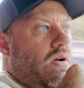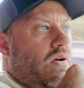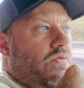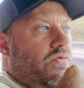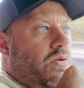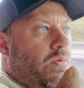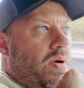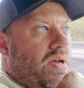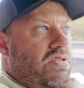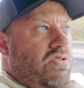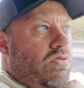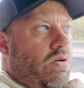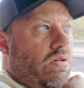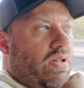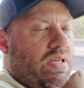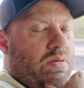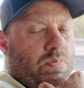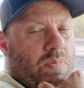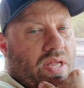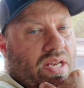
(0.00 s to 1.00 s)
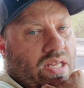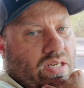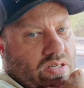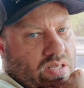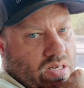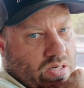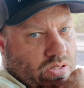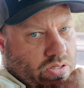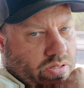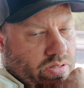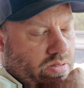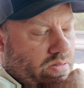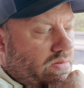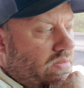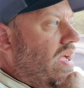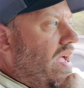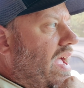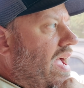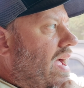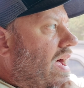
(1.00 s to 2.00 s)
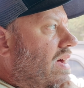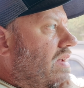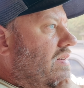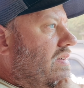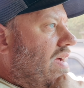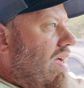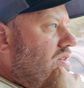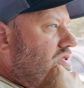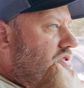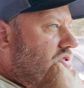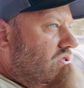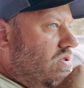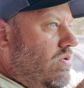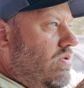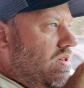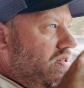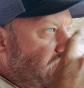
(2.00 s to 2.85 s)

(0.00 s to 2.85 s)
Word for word: for my Starlink mini dish. And as soon